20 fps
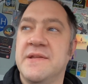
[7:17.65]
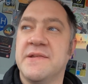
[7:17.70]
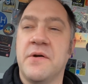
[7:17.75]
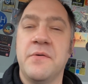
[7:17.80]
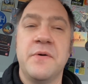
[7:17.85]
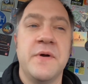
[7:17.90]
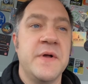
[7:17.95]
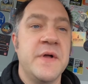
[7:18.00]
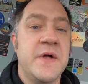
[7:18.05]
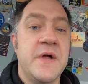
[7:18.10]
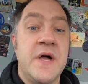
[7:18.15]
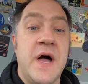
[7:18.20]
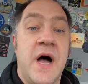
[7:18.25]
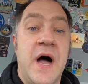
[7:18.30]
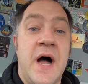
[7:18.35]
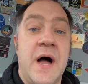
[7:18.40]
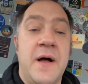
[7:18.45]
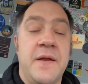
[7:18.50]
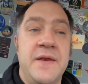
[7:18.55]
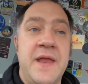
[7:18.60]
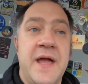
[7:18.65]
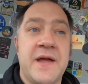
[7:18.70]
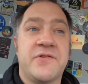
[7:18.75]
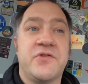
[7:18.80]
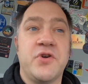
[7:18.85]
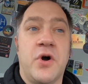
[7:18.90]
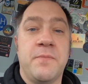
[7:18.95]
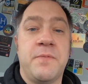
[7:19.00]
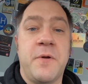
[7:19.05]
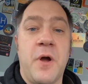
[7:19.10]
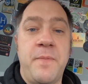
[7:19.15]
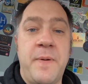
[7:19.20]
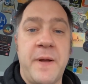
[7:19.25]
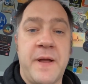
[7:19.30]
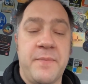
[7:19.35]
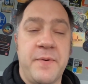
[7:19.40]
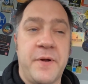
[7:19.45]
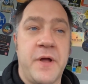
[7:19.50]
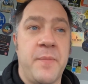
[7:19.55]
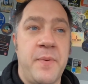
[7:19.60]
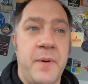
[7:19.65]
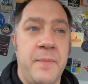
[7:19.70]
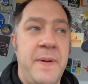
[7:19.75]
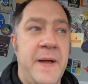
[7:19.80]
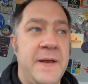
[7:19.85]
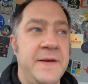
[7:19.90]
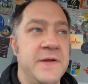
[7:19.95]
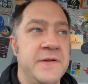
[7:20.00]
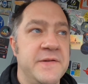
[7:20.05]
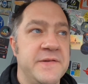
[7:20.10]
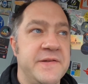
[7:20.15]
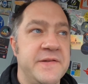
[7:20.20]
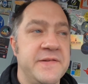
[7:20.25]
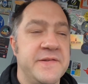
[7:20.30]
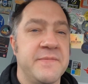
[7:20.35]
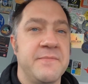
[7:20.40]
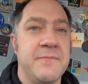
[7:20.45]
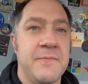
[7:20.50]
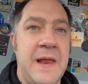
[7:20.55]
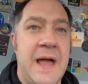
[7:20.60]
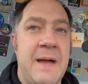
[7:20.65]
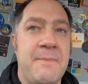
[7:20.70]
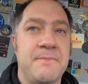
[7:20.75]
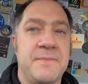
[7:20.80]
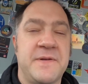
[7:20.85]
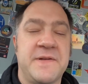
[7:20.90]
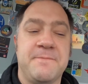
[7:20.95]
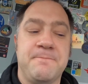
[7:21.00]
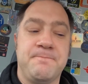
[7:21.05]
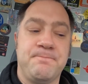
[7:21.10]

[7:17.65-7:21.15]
So next job, go pick up a couple of pendants and some lamps,